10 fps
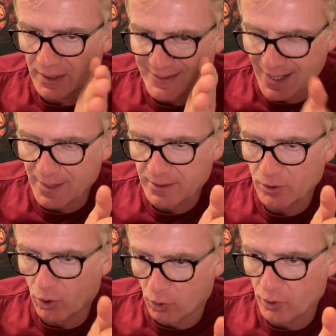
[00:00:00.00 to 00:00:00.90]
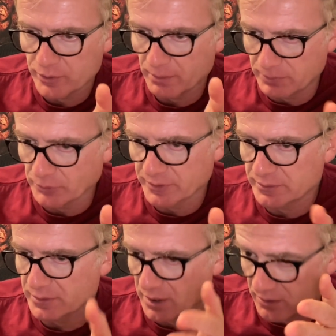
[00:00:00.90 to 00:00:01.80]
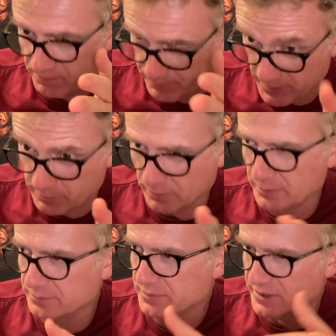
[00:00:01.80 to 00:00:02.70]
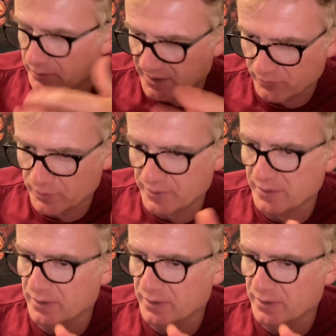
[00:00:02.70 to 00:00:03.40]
attack on a building of people and killing everyone